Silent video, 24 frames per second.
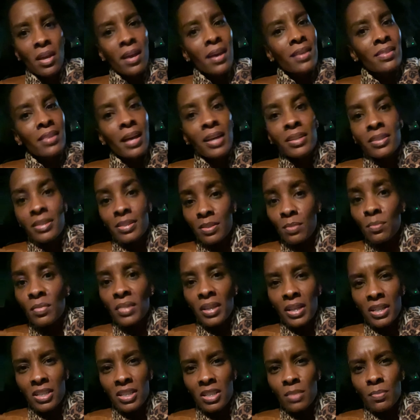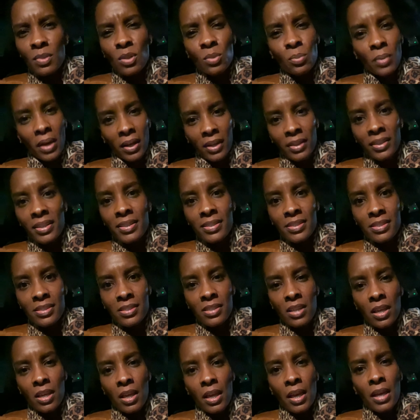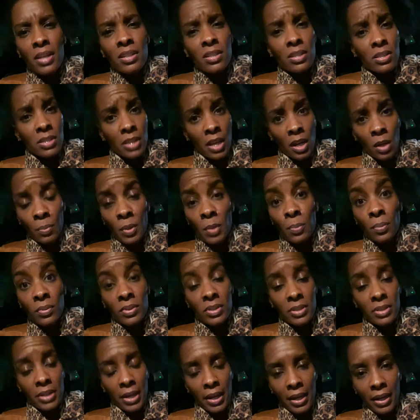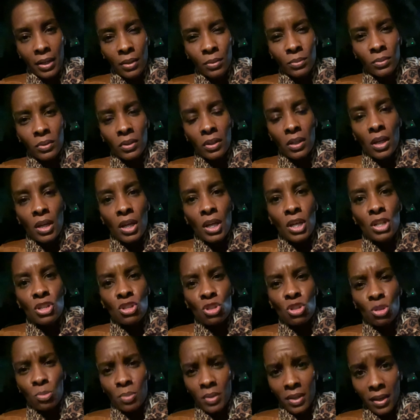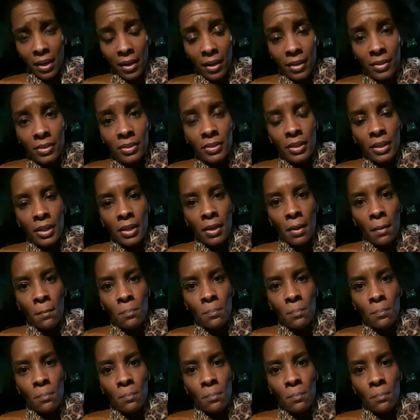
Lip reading: That doesn't mean to be reckless, to tear people down, to be ugly,